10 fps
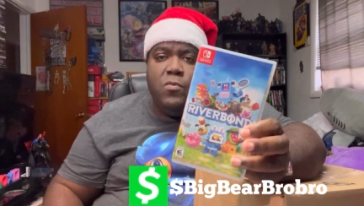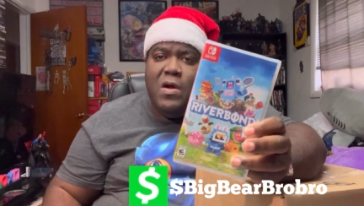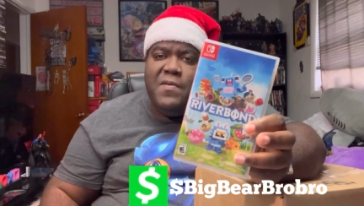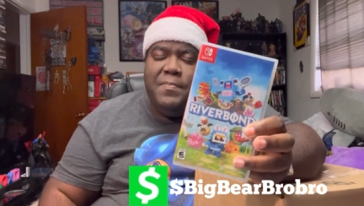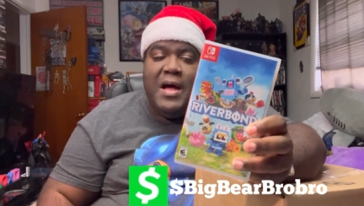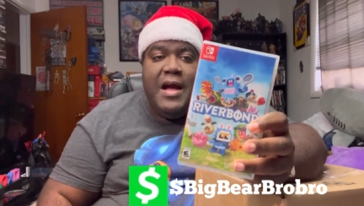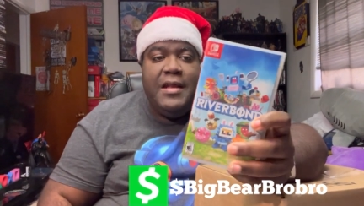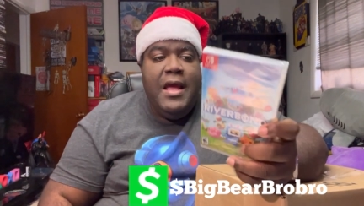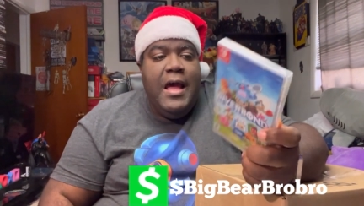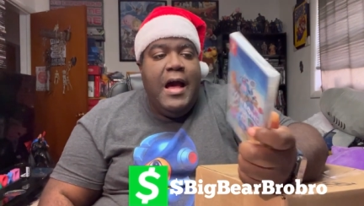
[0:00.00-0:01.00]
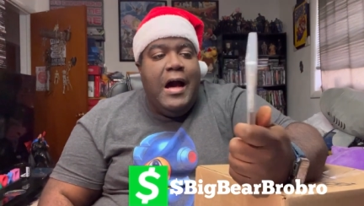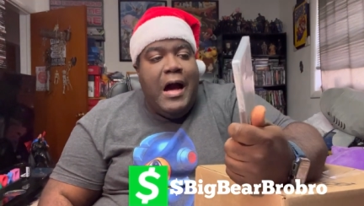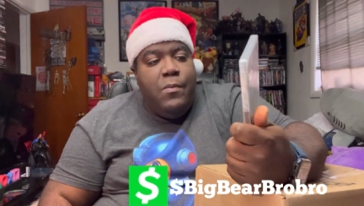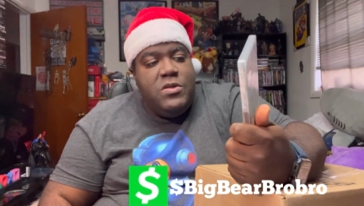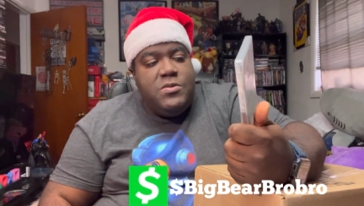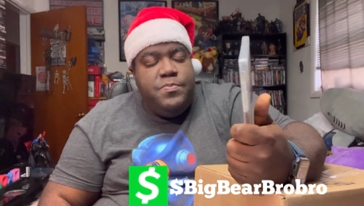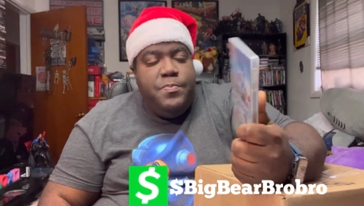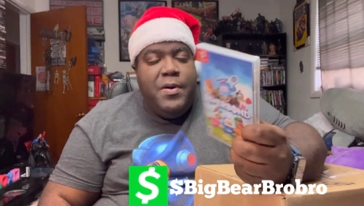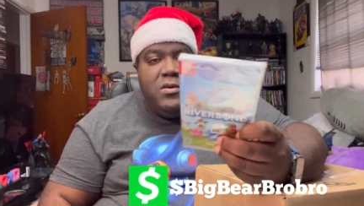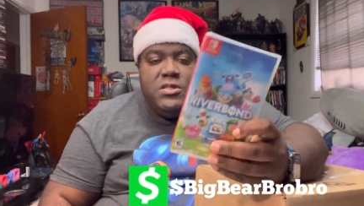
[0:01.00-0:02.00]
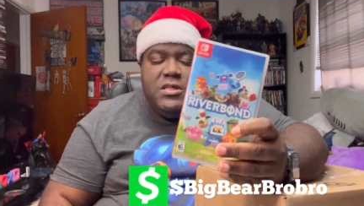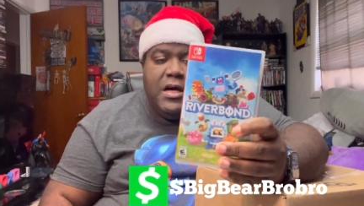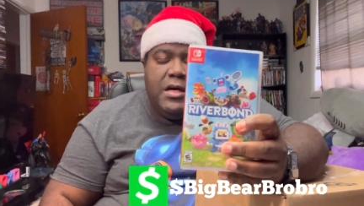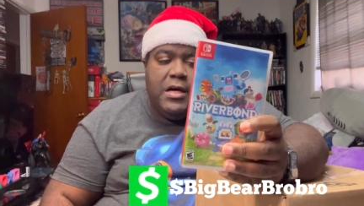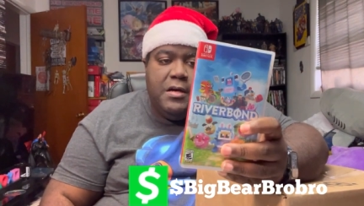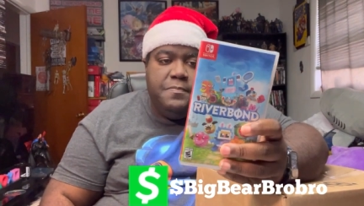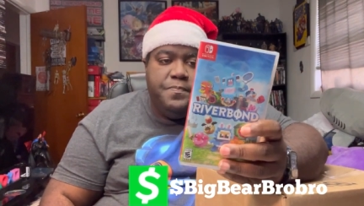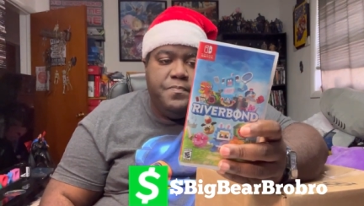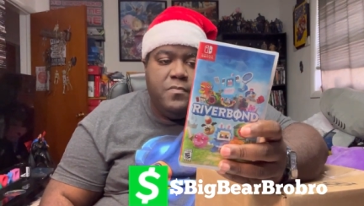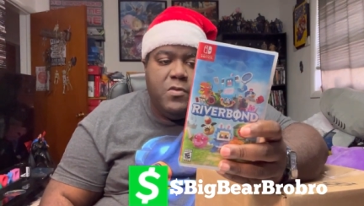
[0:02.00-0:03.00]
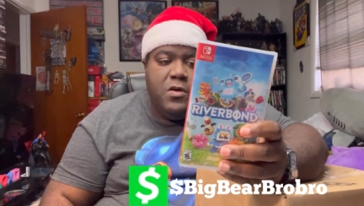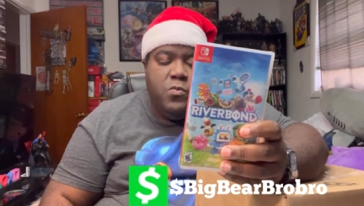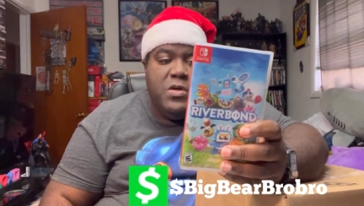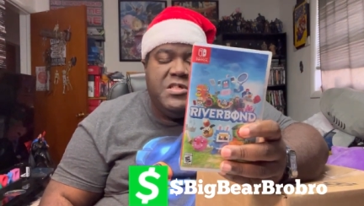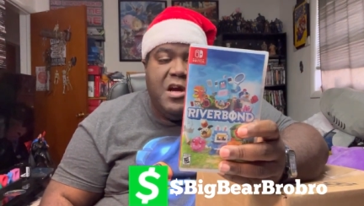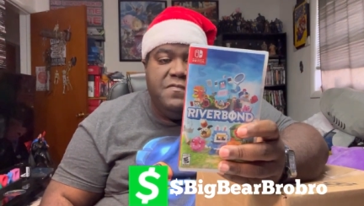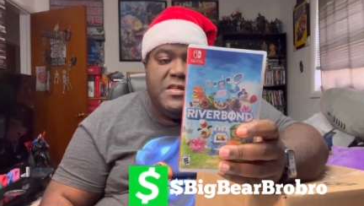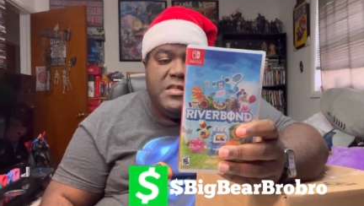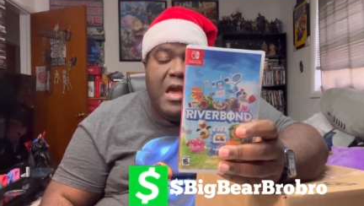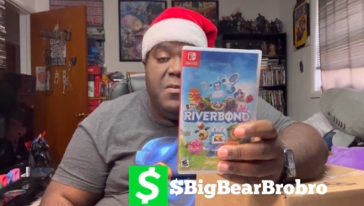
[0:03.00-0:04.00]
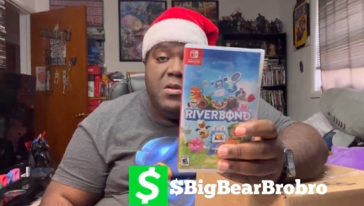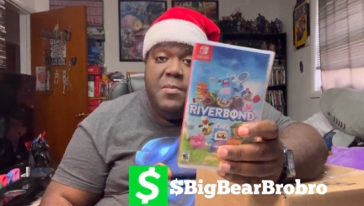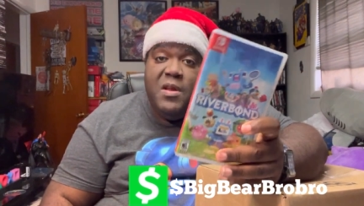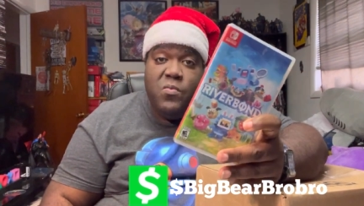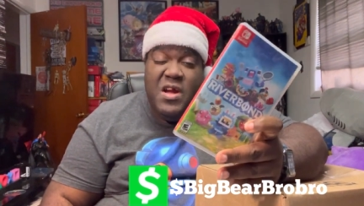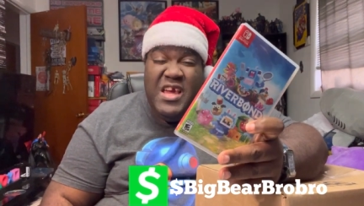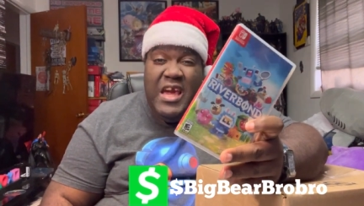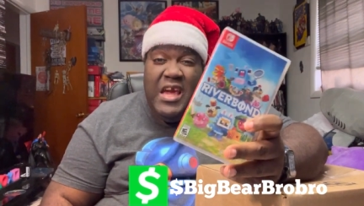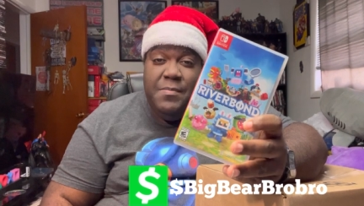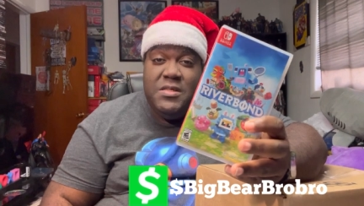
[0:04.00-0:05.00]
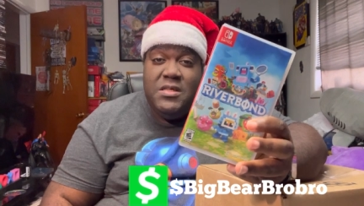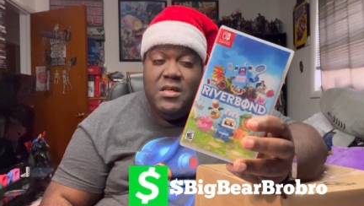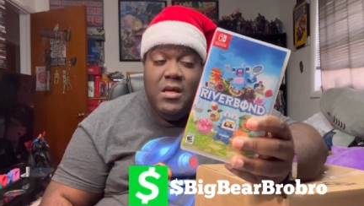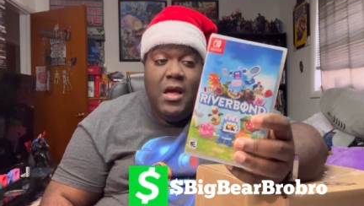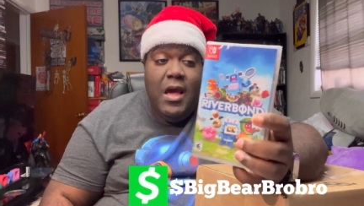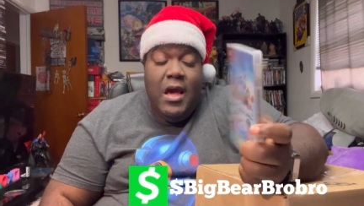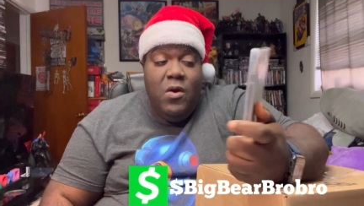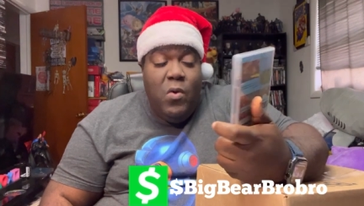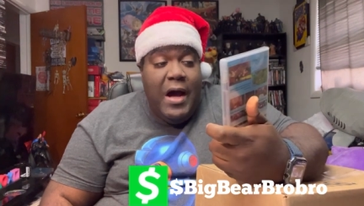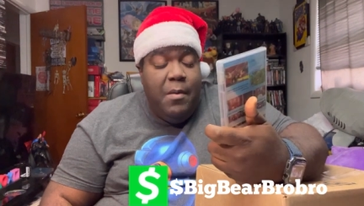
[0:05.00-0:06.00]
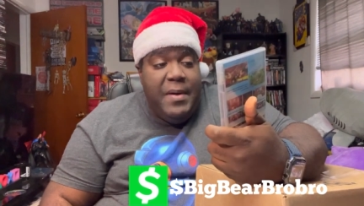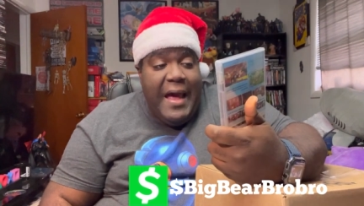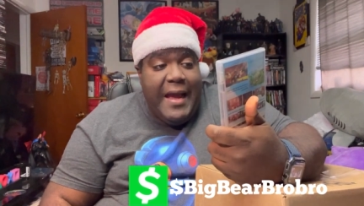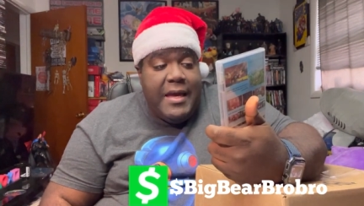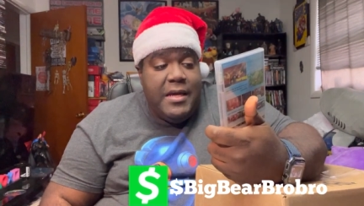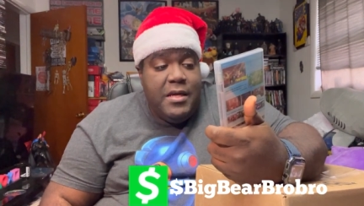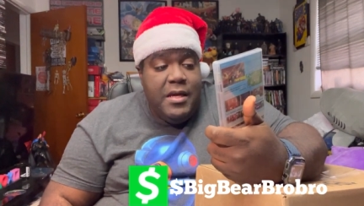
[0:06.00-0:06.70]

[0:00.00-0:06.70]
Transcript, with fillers: River Bond. I was supposed to reserve this game on Limited Run Games a while back.